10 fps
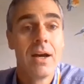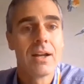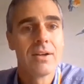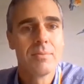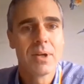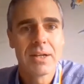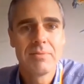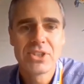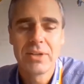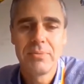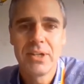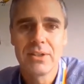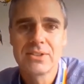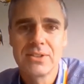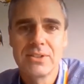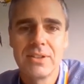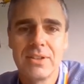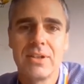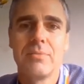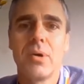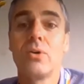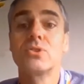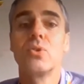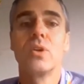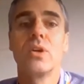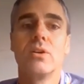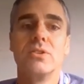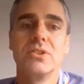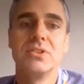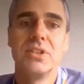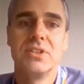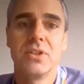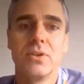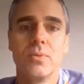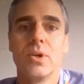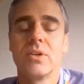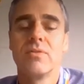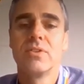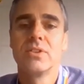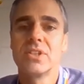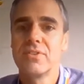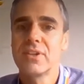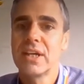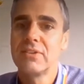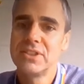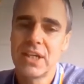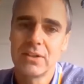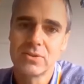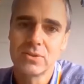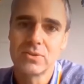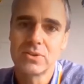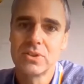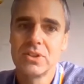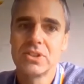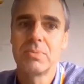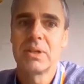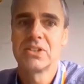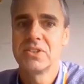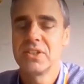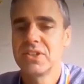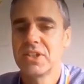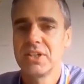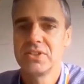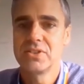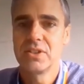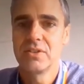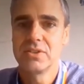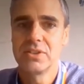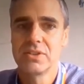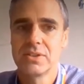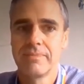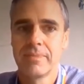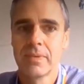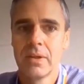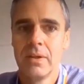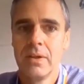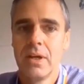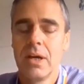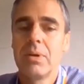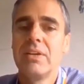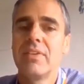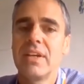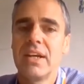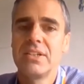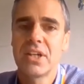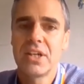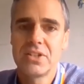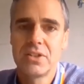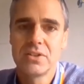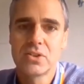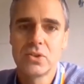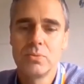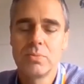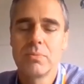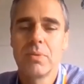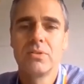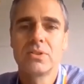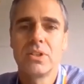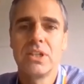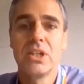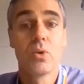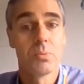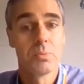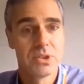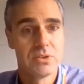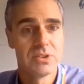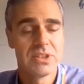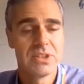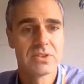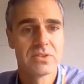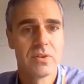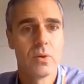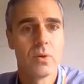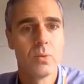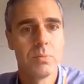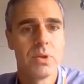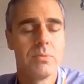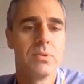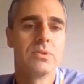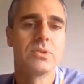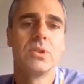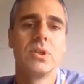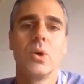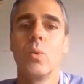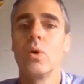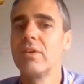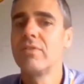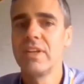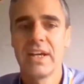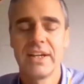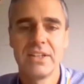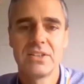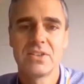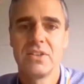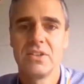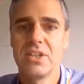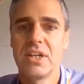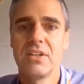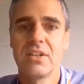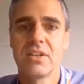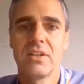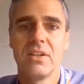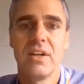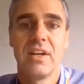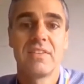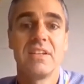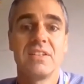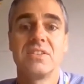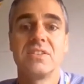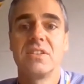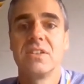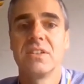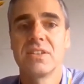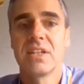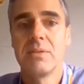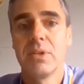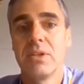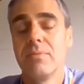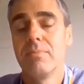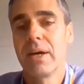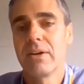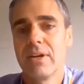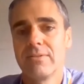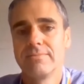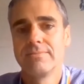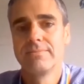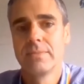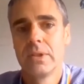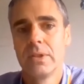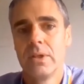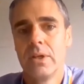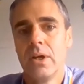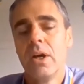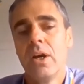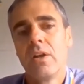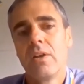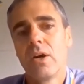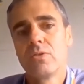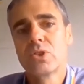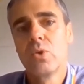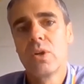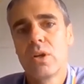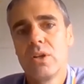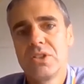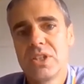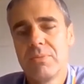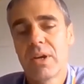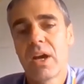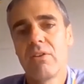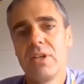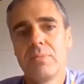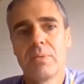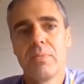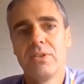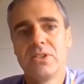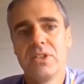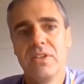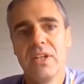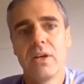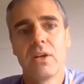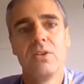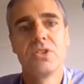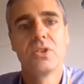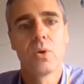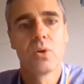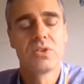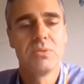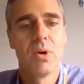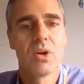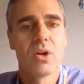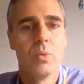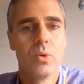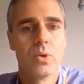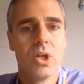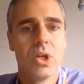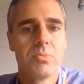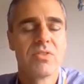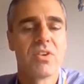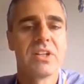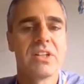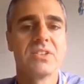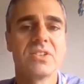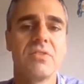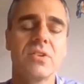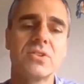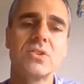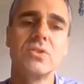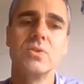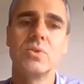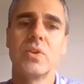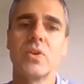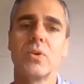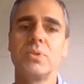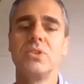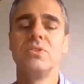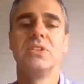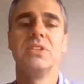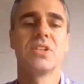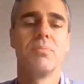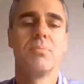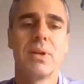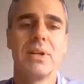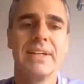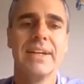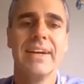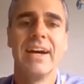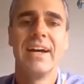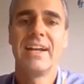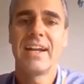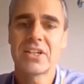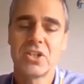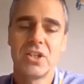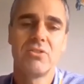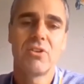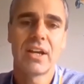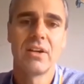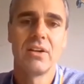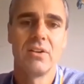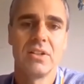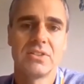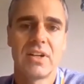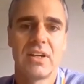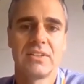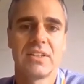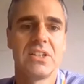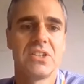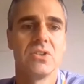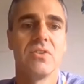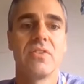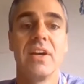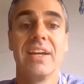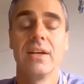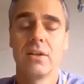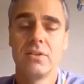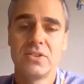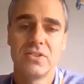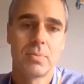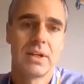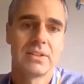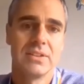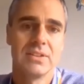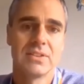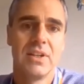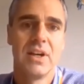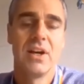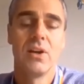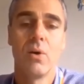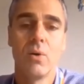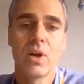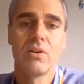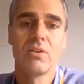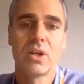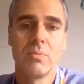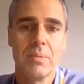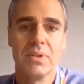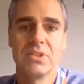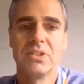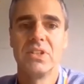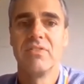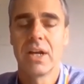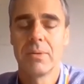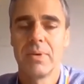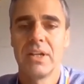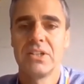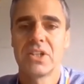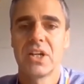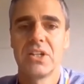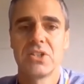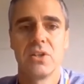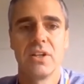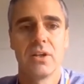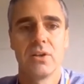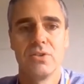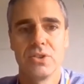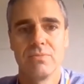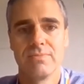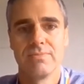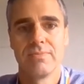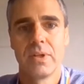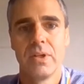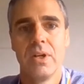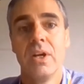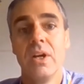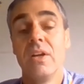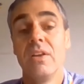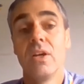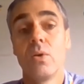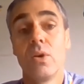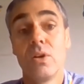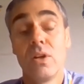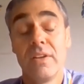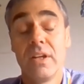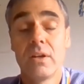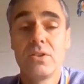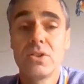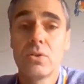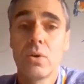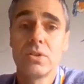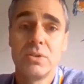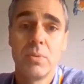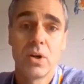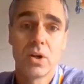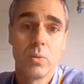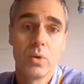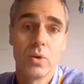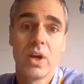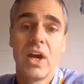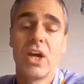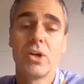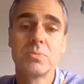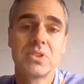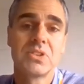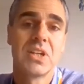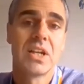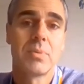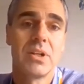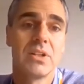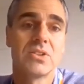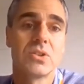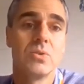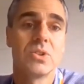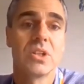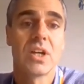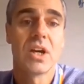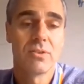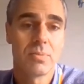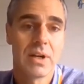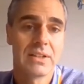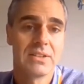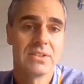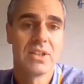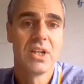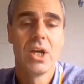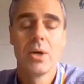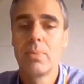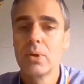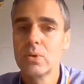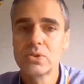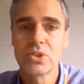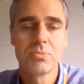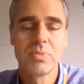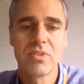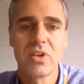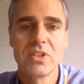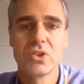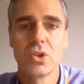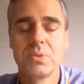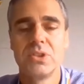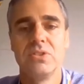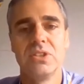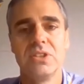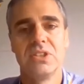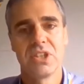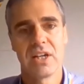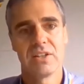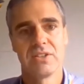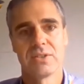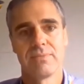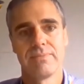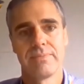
Hello, my name is Jamie Hudson. I'm a whole school inclusion teacher working for Suffolk County Council's Specialist Education Services. I believe that education in school promotes equal opportunities for all pupils, whatever the age, the gender, ethnicity, attainment and background. The whole school inclusion team are currently promoting the Inclusion Quality Mark Award providing Suffolk schools with an opportunity to complete a nationally recognised validation of their inclusive practice and ongoing commitment to developing educational inclusion. The, Inclu the, Inclusion Quality Mark Award helps to celebrate a school's current practice, but also provides an opportunity to challenge.